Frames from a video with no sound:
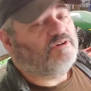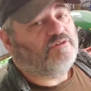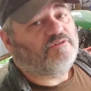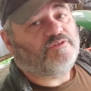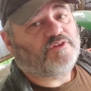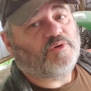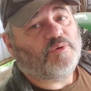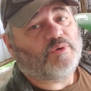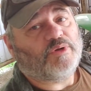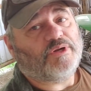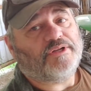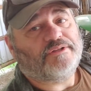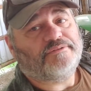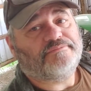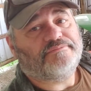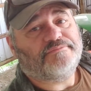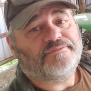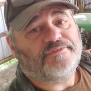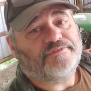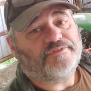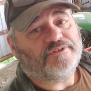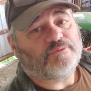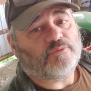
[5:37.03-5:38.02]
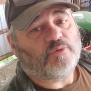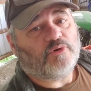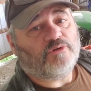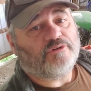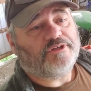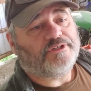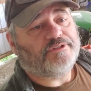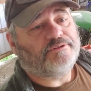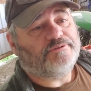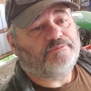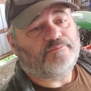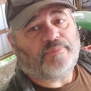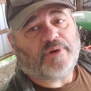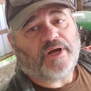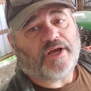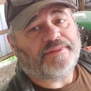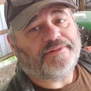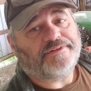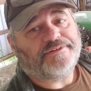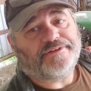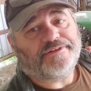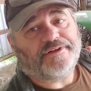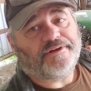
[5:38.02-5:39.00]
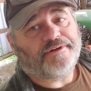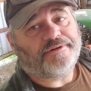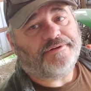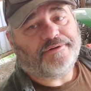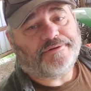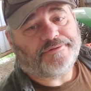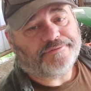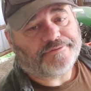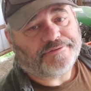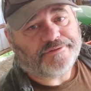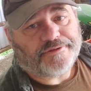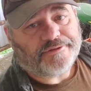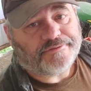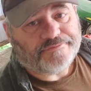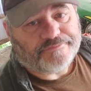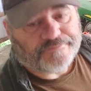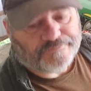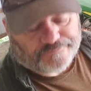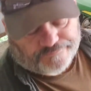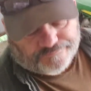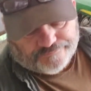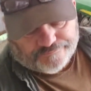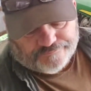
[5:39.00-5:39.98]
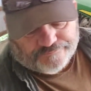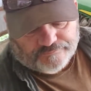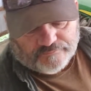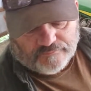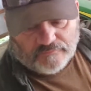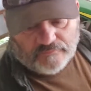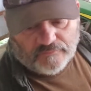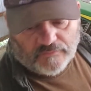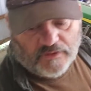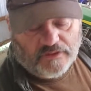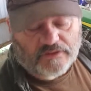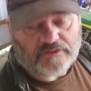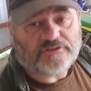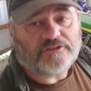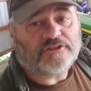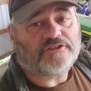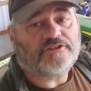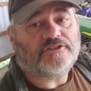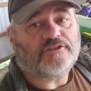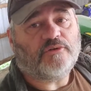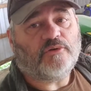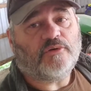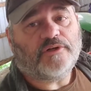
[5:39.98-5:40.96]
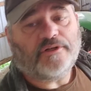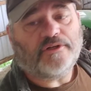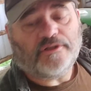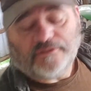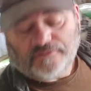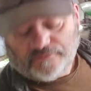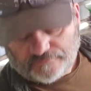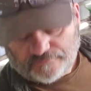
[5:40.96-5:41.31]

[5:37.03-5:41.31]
if you're worried, buy the John Deere stuff. It's just oil.